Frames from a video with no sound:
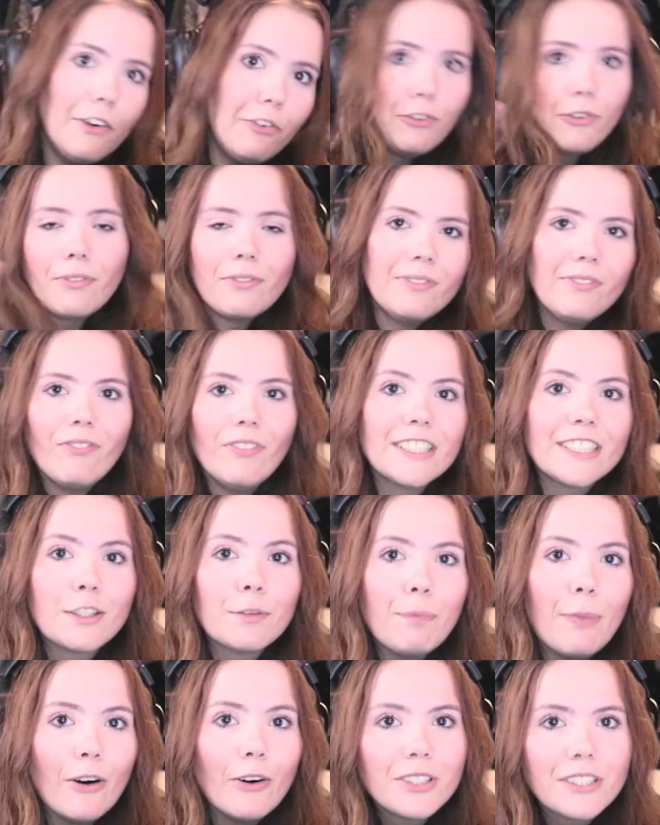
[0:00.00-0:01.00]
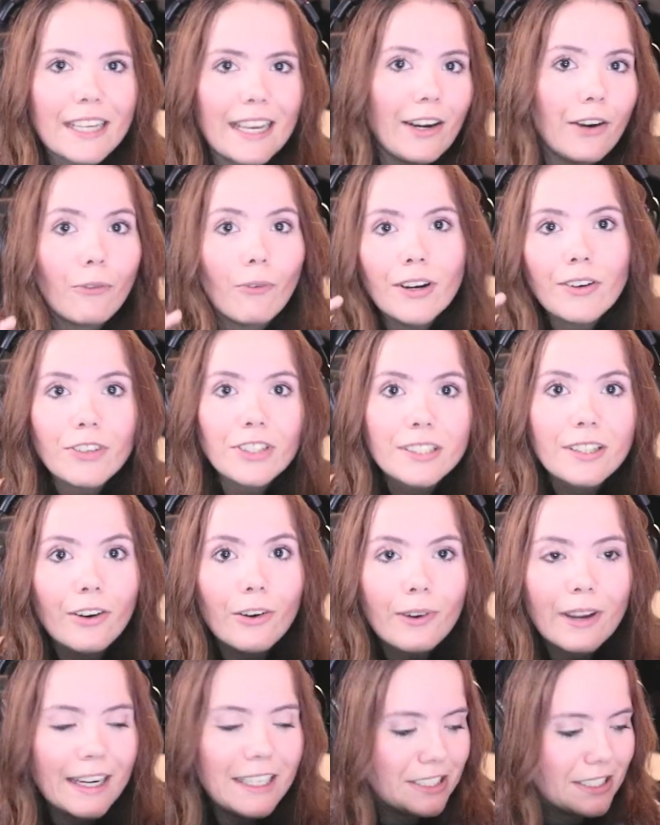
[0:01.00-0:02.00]
what's the pose again? And what was the
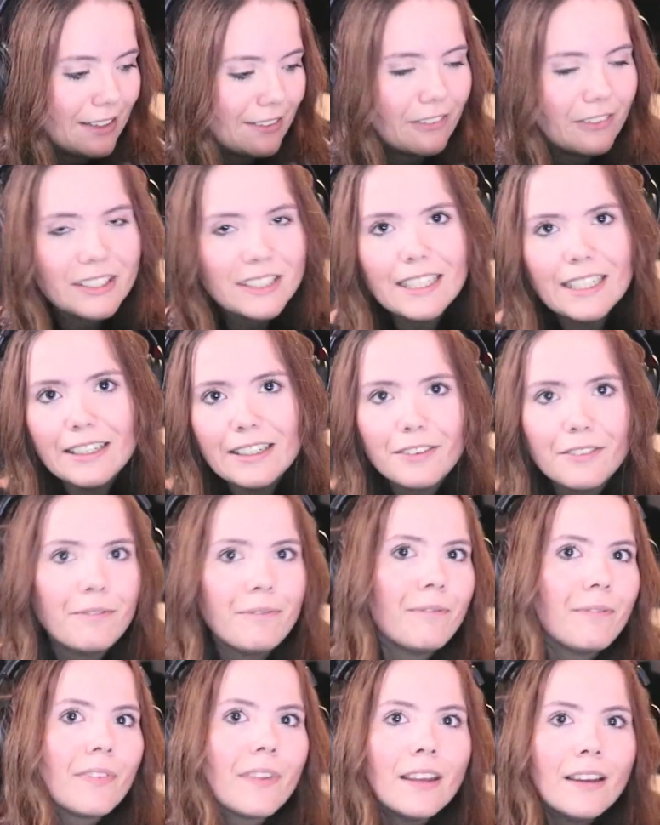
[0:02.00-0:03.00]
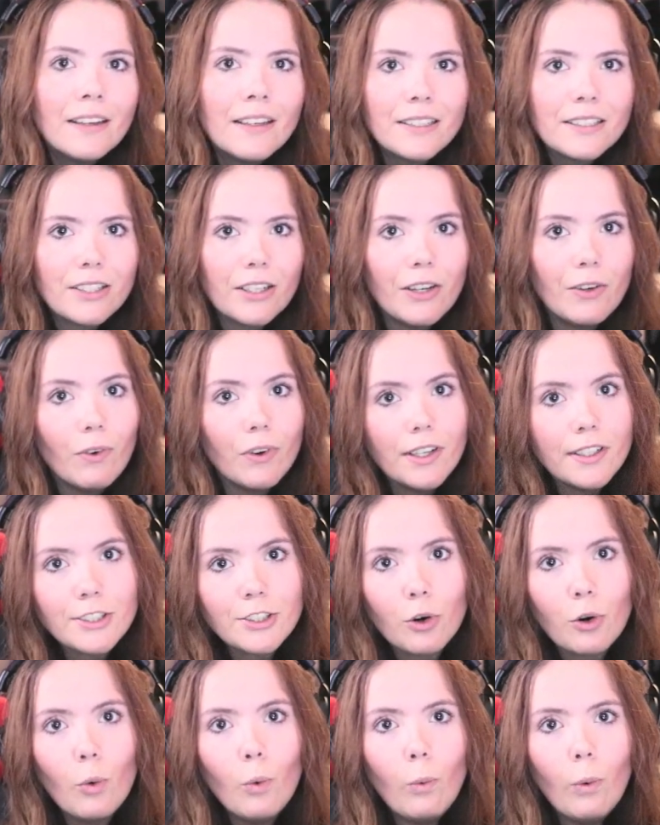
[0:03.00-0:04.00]
location I was in? So you want to
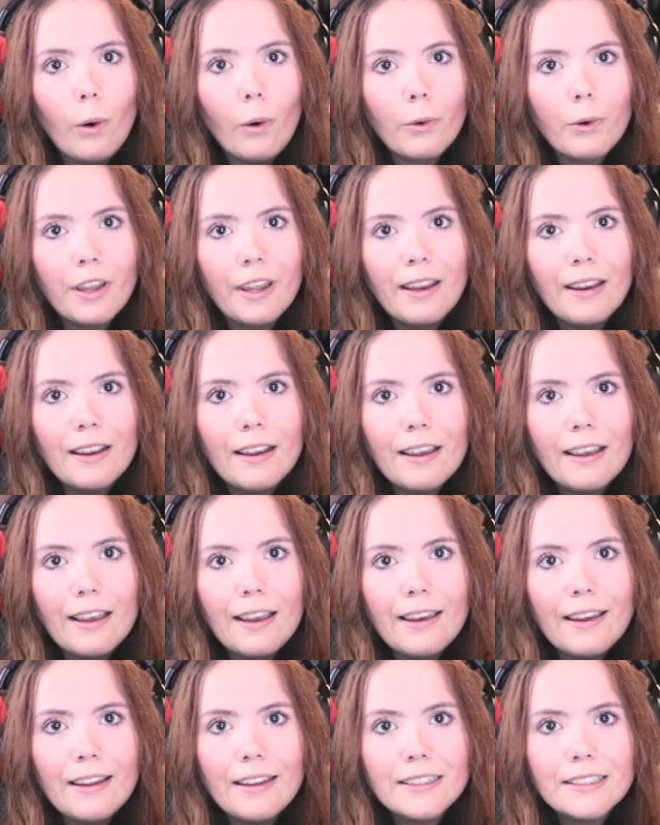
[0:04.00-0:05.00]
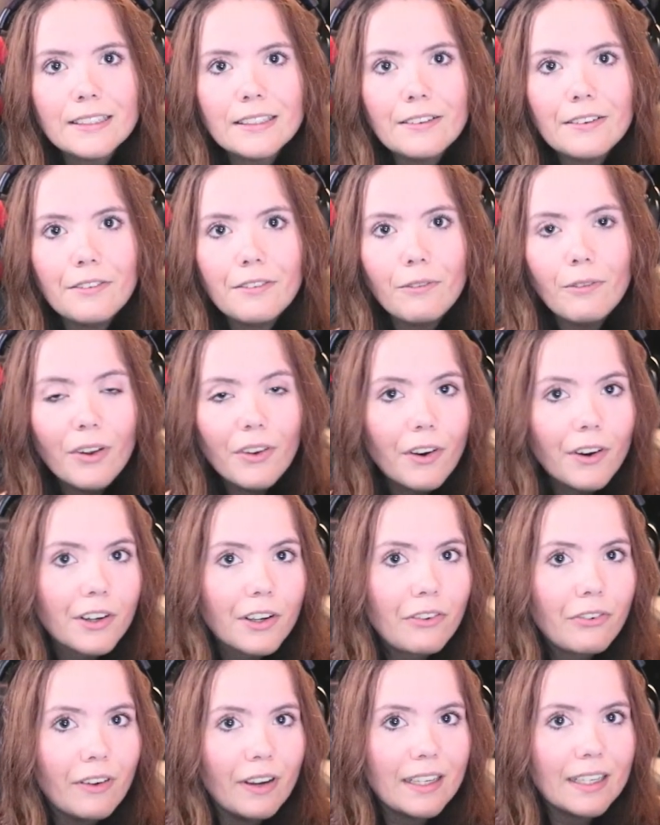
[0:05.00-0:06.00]
toggle walking. And one other
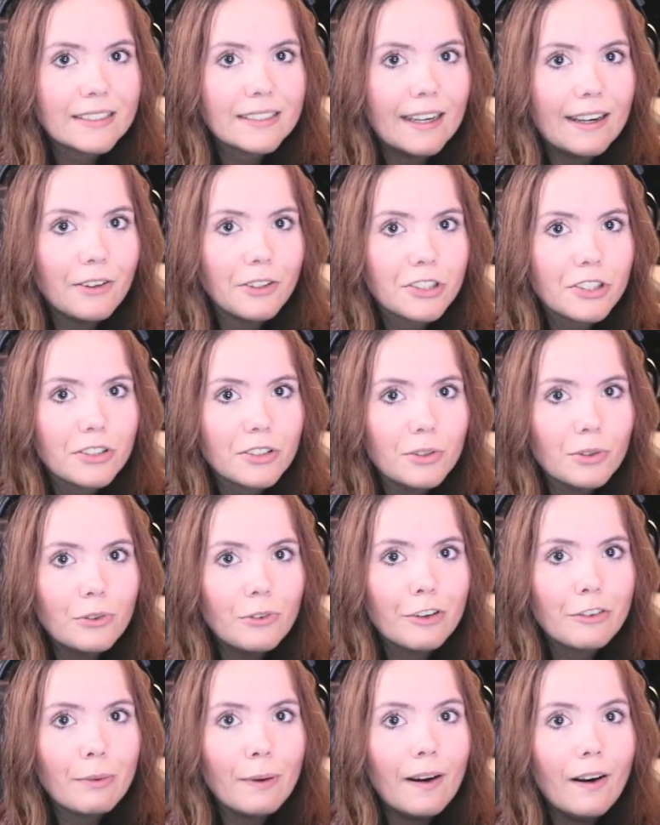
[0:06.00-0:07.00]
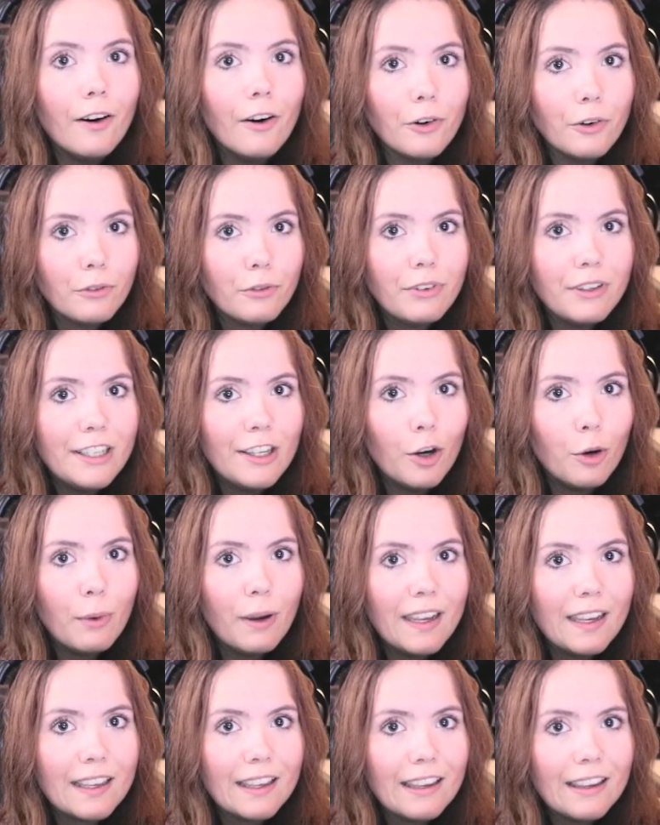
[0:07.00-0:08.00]
thing that I also do with my own video
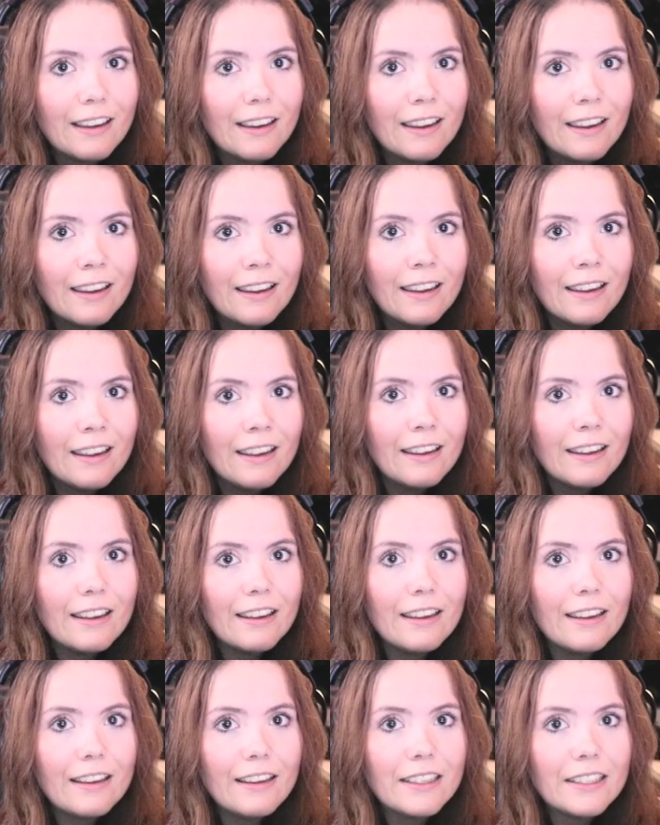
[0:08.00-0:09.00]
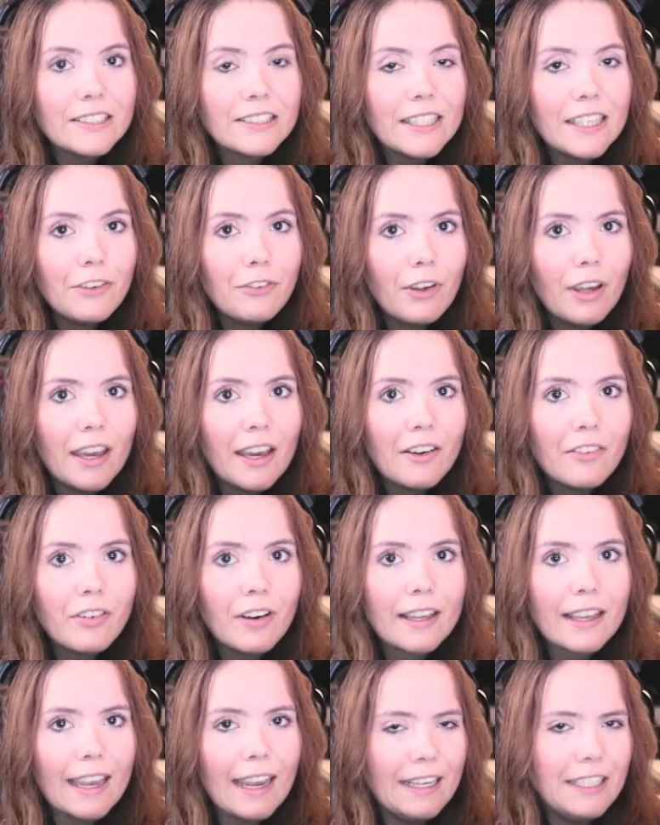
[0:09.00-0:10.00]
making is if you have
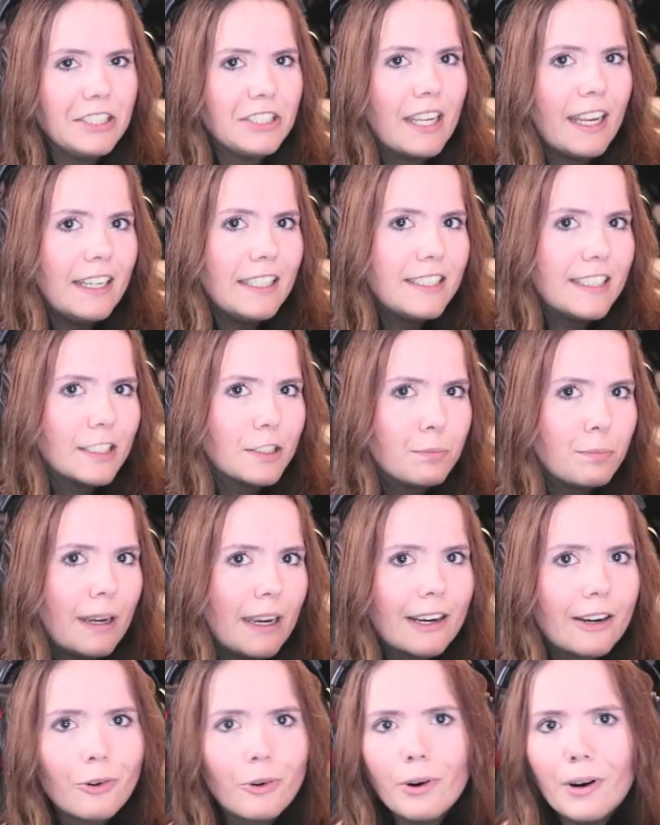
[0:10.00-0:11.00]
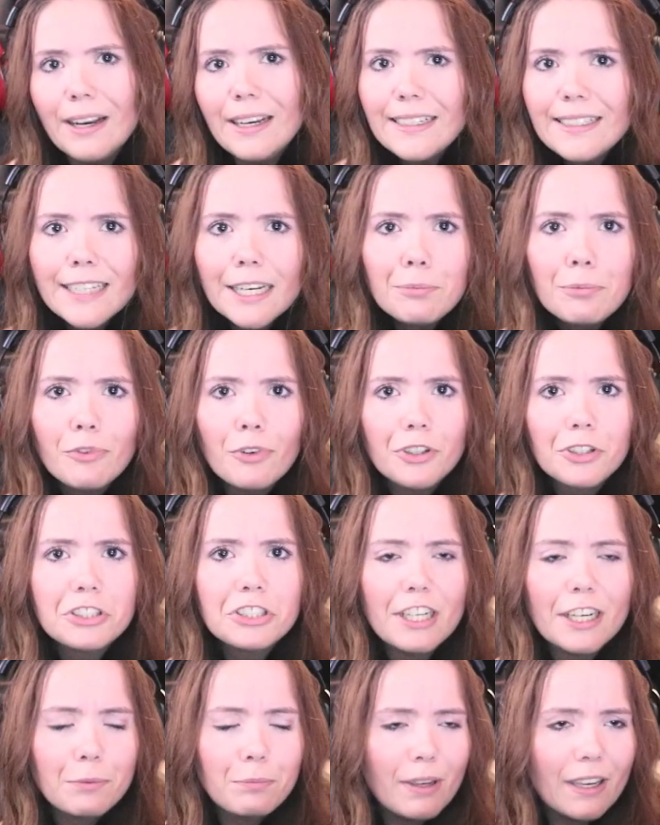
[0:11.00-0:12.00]
like a HK jetpack or any type of other
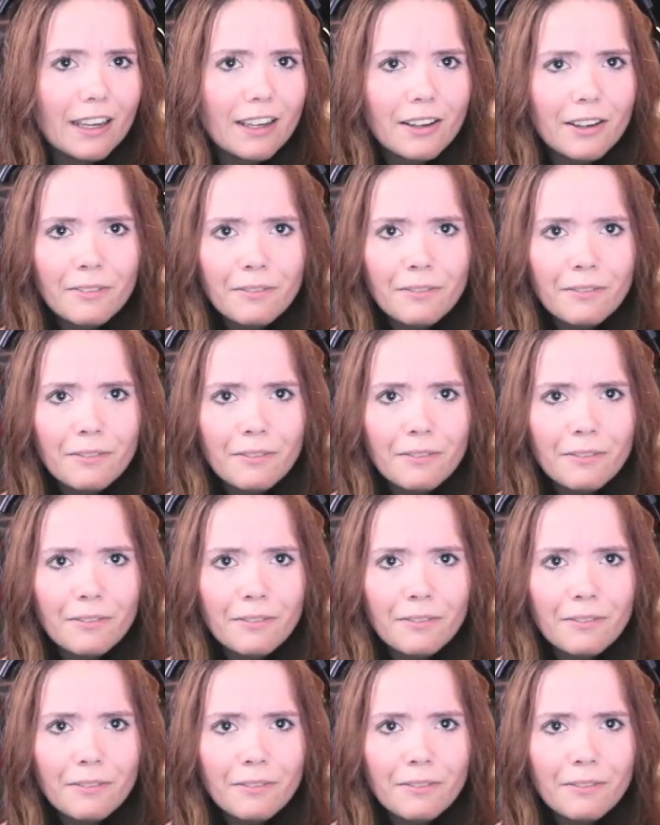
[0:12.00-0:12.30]
jetpack,